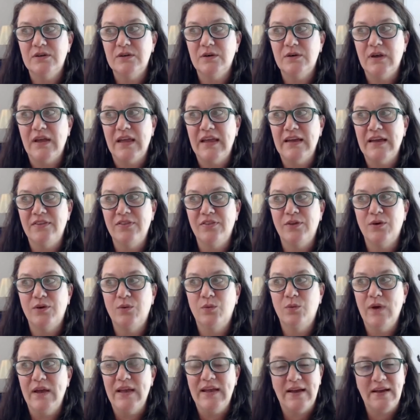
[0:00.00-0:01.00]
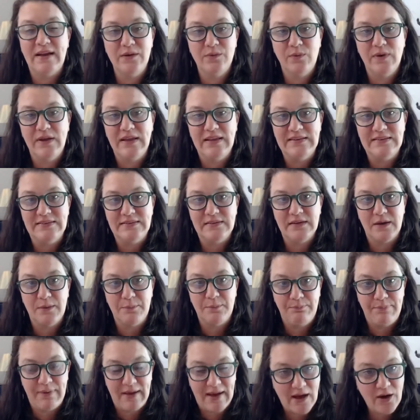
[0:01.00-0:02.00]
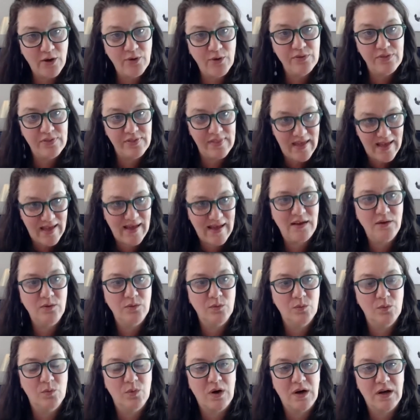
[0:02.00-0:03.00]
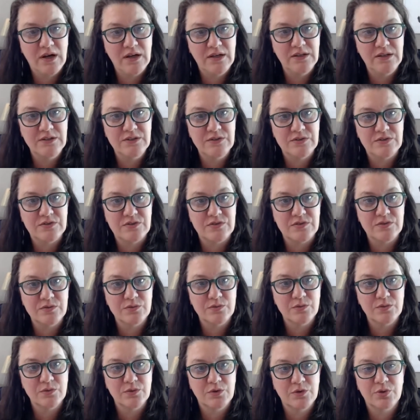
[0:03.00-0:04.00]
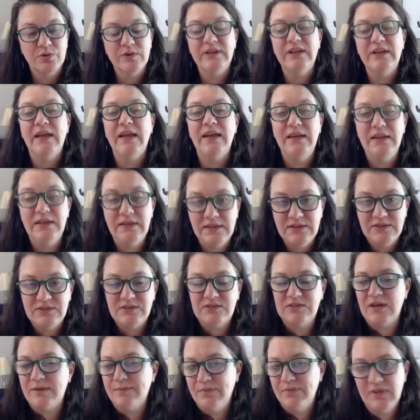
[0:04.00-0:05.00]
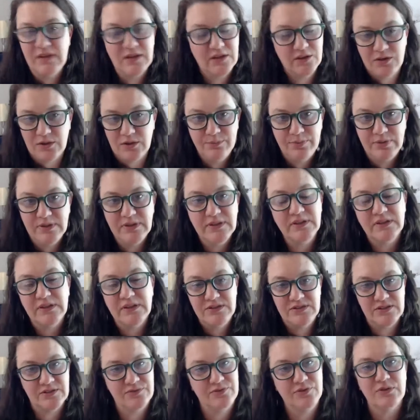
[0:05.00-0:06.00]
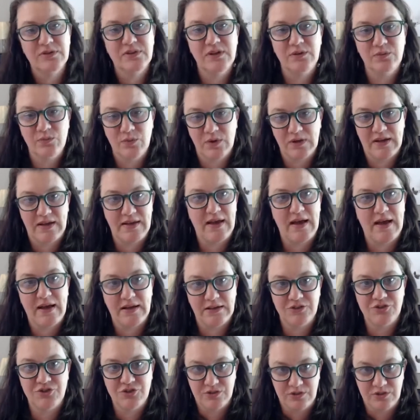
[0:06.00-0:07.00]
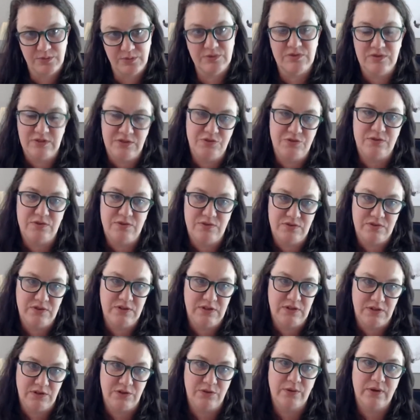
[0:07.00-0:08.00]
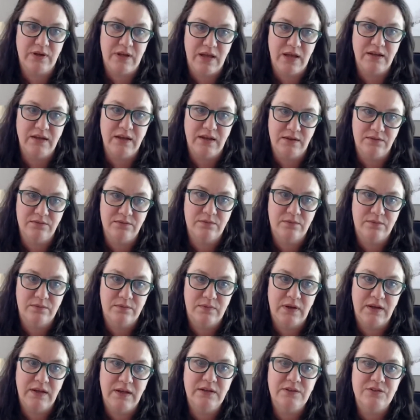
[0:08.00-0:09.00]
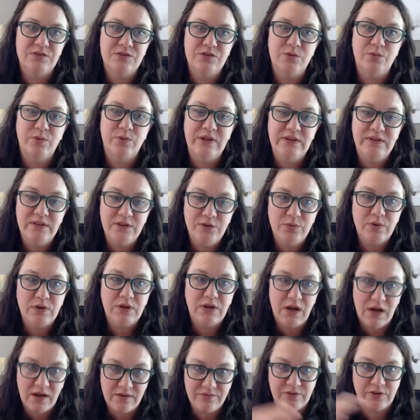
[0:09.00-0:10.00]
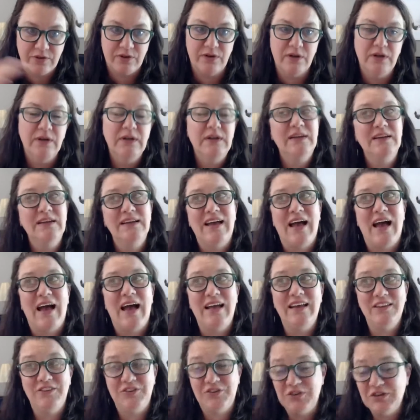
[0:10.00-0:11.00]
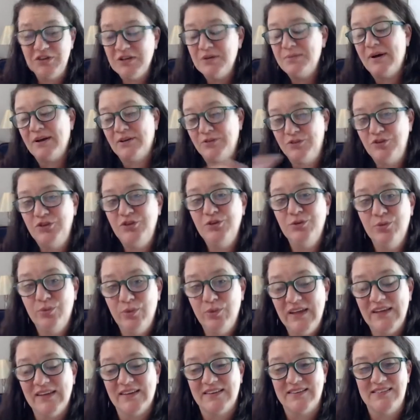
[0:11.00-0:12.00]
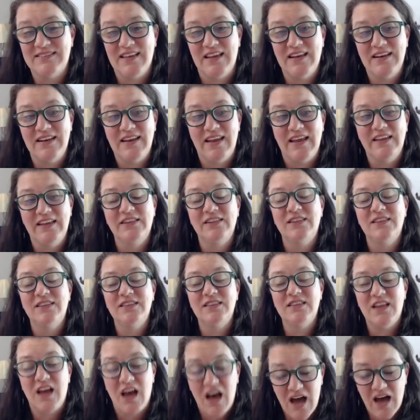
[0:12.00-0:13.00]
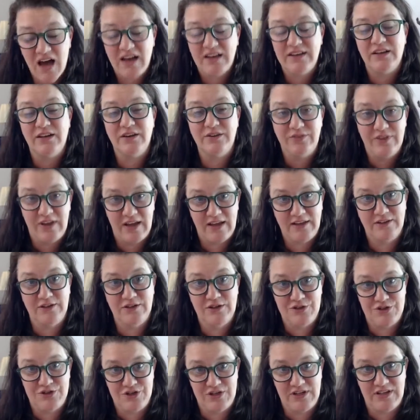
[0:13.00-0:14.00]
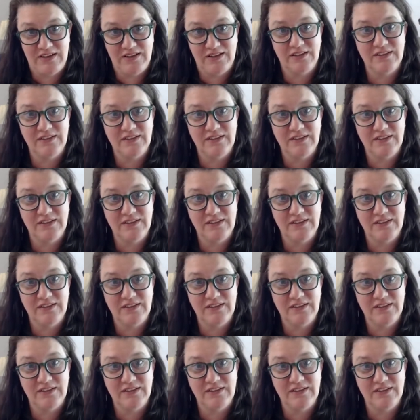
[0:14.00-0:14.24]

and the way I went about that was created something completely different than what I actually was interested in creating, right? So we did recover. It took about 2 weeks and a lot of energy, a